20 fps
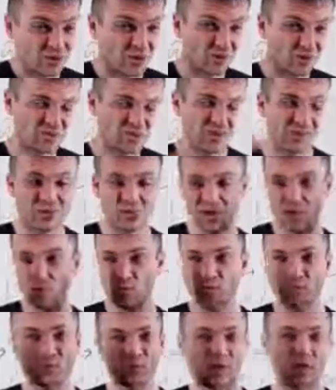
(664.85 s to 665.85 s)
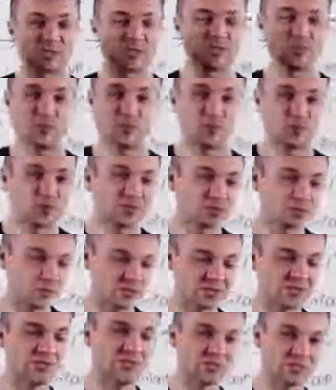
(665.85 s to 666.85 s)
So I was like, okay, what price point?
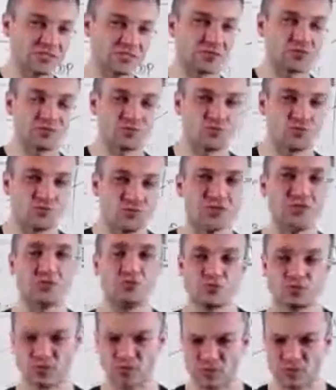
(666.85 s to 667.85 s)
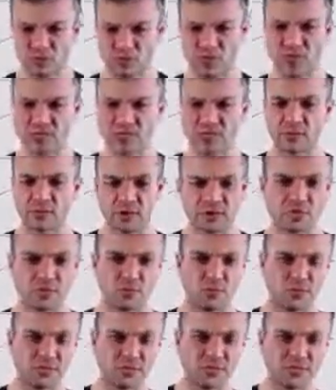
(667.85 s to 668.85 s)
What's a really good, realistic
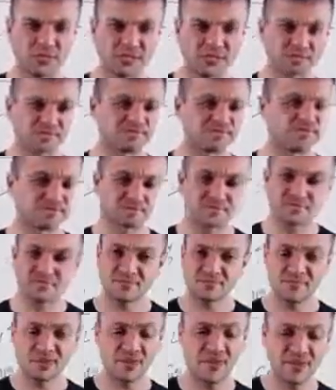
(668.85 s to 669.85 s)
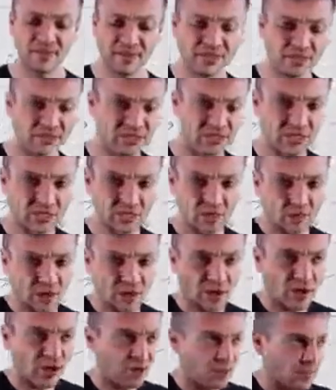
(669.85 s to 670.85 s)
price point on this? And then I just listened to
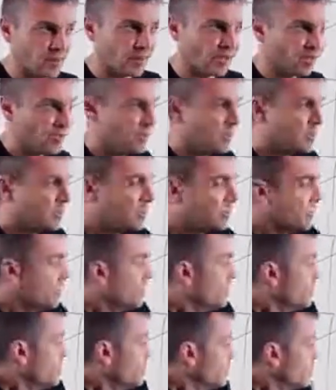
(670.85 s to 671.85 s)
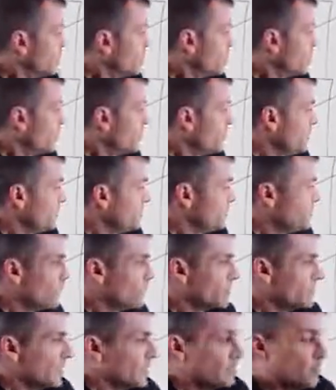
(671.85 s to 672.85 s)
my heart. I'm like, you know what, man?
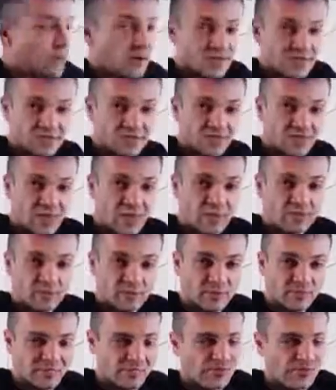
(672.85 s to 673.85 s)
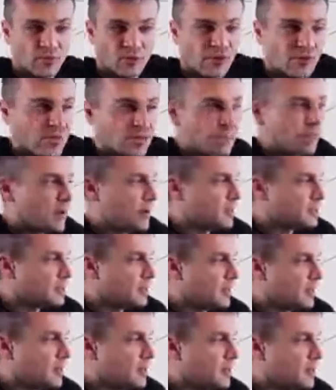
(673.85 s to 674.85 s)
$49. It just came to me. It's like
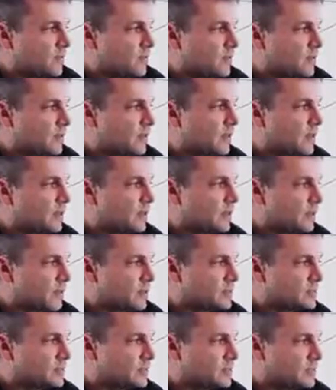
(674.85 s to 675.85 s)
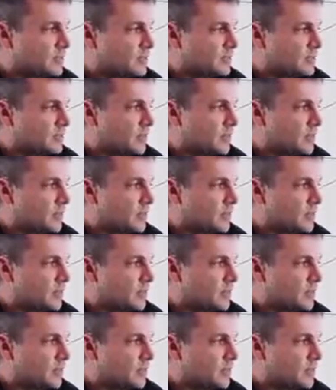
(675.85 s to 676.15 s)
$49, man. $49.